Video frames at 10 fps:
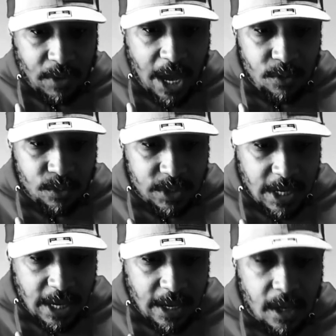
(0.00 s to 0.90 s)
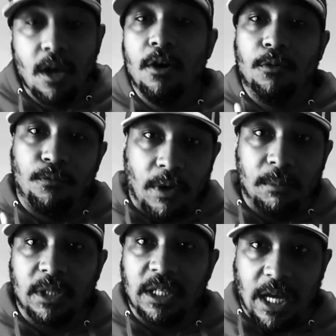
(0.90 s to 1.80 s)
how you say,
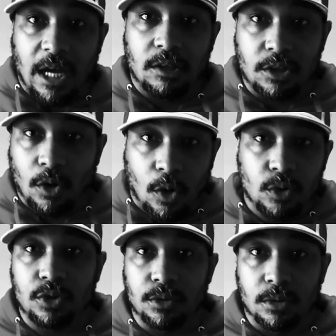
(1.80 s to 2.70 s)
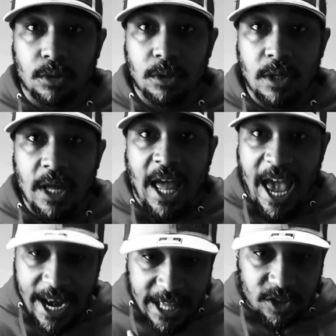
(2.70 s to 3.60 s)
funneling out the whole
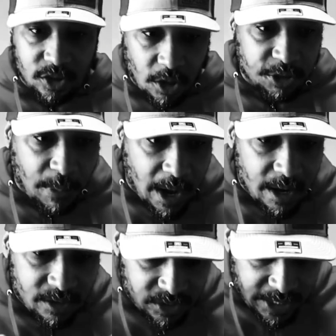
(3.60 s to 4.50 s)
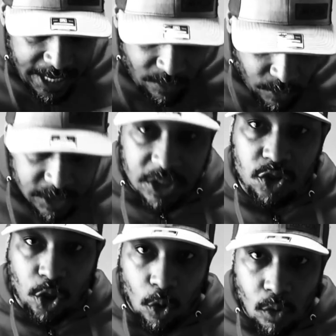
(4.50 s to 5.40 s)
And that starts by understanding what the
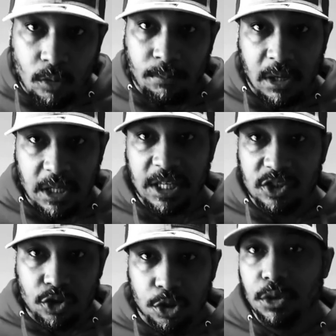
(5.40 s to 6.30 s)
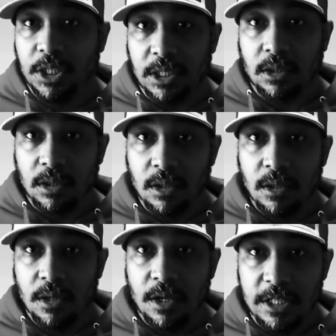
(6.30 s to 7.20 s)
total body is doing.
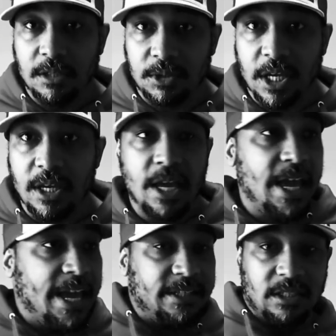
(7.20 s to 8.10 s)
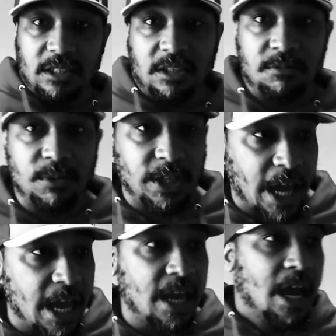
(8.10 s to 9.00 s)
You see what I'm saying? It's not simply,
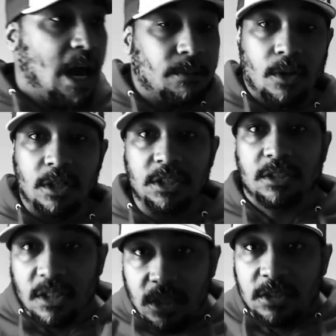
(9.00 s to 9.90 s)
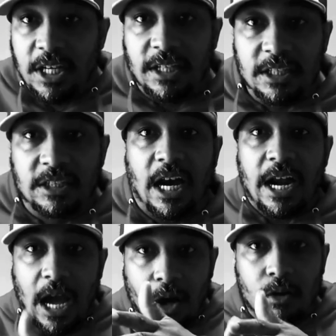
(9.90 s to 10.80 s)
hey, I'm going to just take this
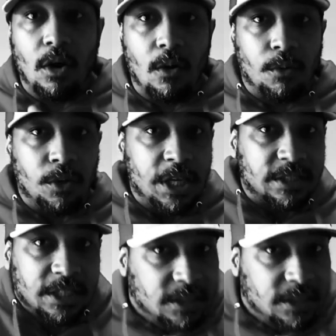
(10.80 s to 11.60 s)
gun out. No, it's,